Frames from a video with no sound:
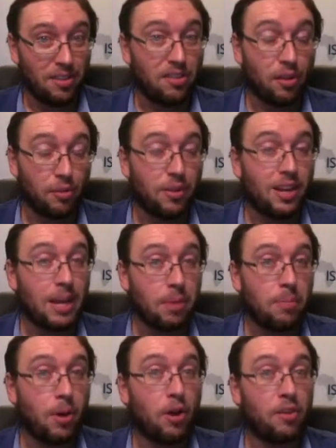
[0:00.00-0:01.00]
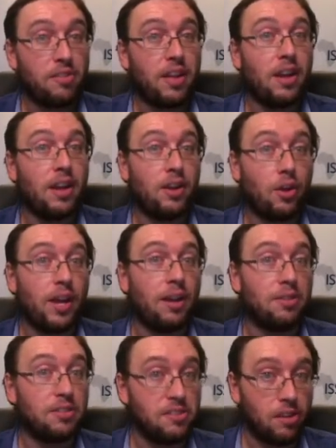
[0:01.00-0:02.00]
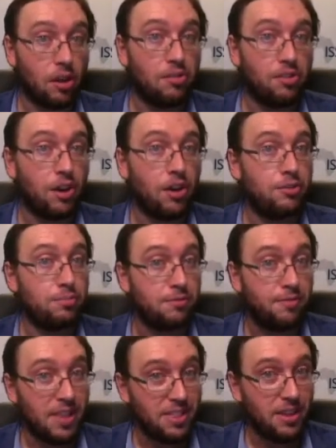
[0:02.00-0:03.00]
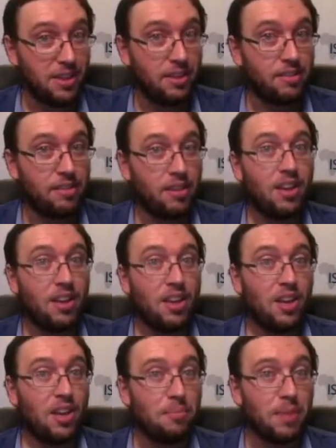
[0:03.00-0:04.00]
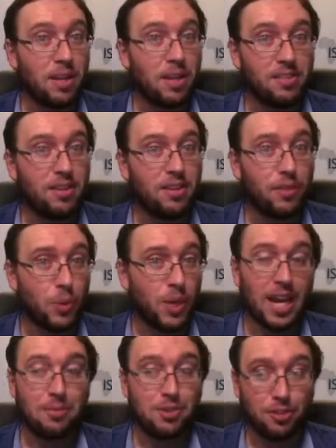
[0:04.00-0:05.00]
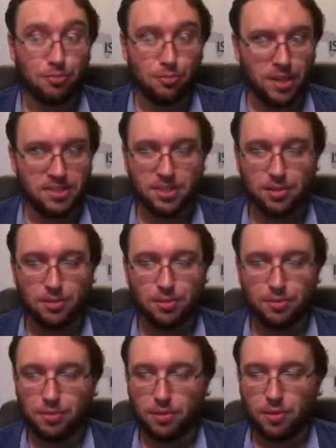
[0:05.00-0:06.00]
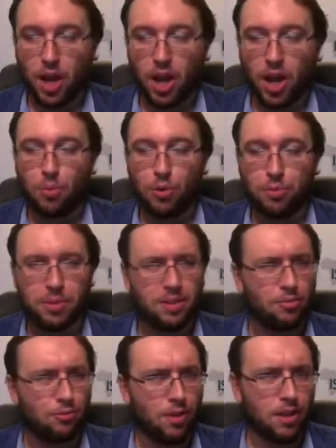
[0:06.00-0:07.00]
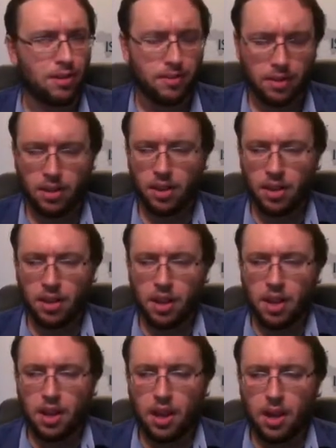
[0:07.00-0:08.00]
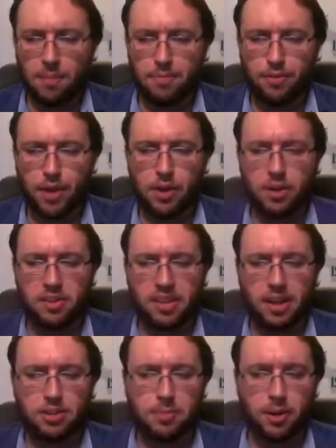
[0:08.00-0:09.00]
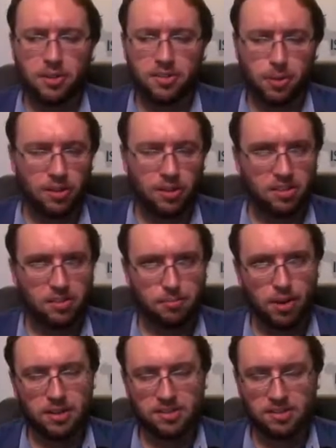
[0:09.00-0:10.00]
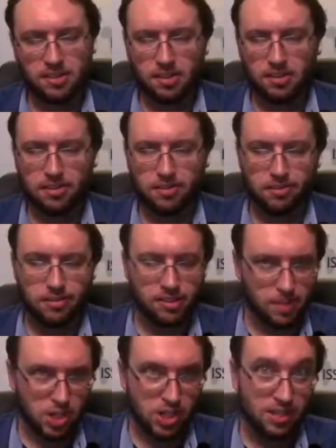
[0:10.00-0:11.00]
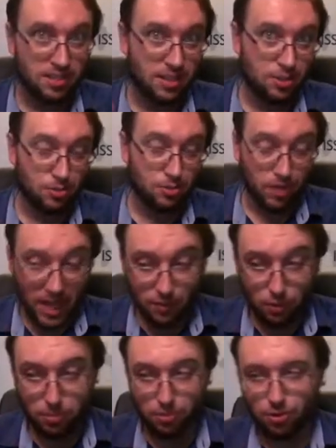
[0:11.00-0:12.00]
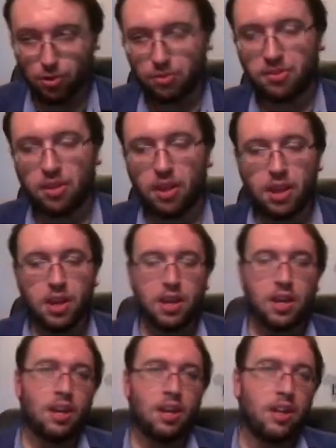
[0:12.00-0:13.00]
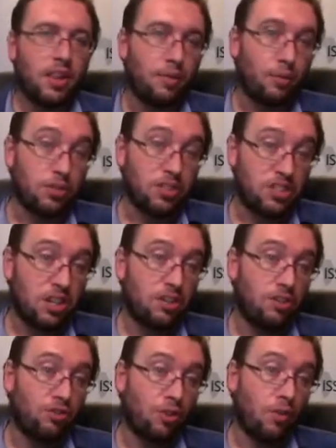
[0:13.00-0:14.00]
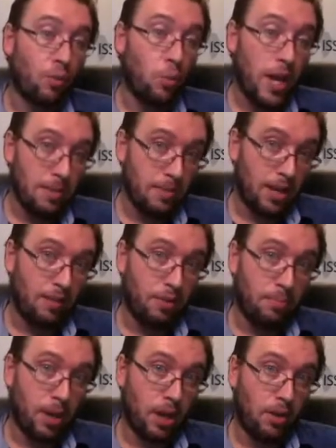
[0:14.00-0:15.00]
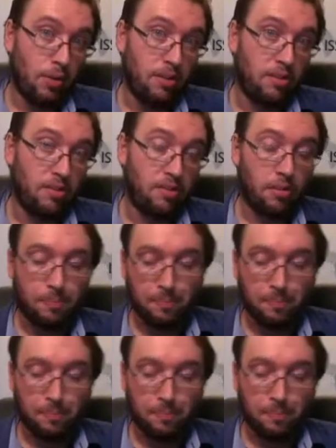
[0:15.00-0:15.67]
is often claimed by pirates, they're going out as a coast guard to prevent this, means that if you were captured, the risk of harm would be great. The various counter-piracy policies and practices, especially international naval patrols, therefore deterred and drove away many of the pirates,